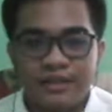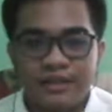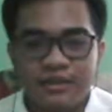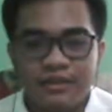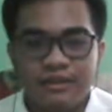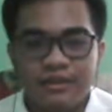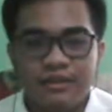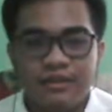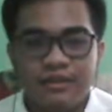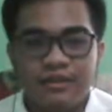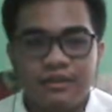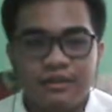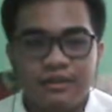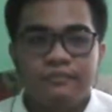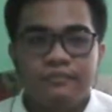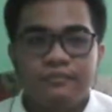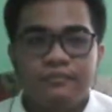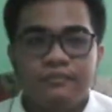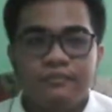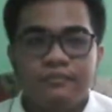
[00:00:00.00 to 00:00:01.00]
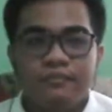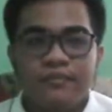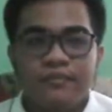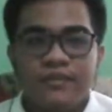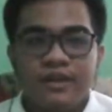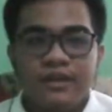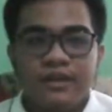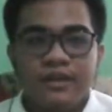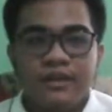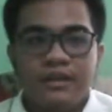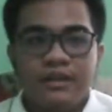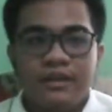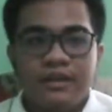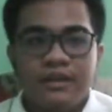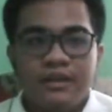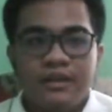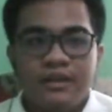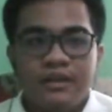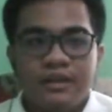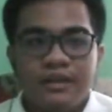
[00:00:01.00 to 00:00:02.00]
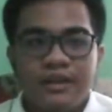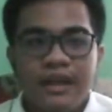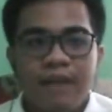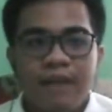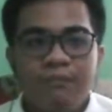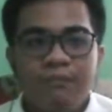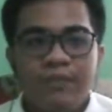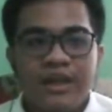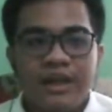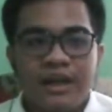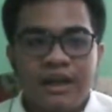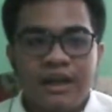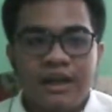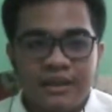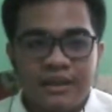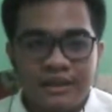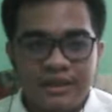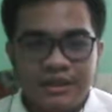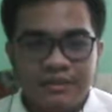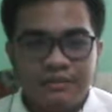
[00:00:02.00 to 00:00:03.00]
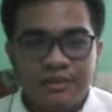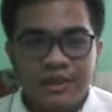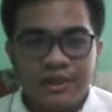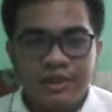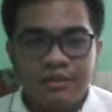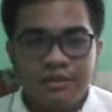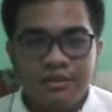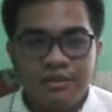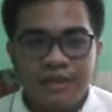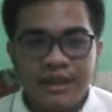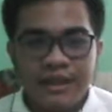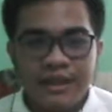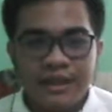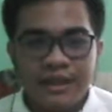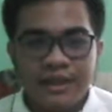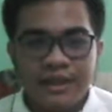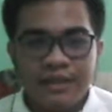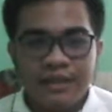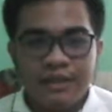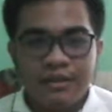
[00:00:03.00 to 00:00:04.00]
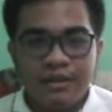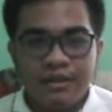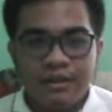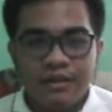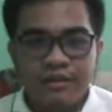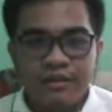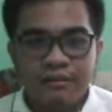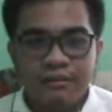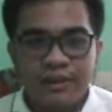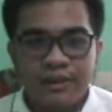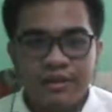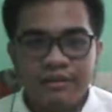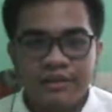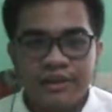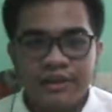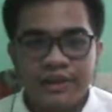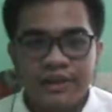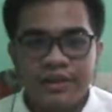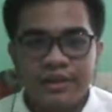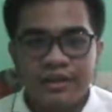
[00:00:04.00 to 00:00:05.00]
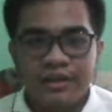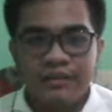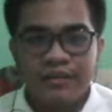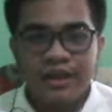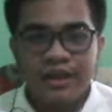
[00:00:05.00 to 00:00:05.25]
stall. The empennage, which is located on the rear section of the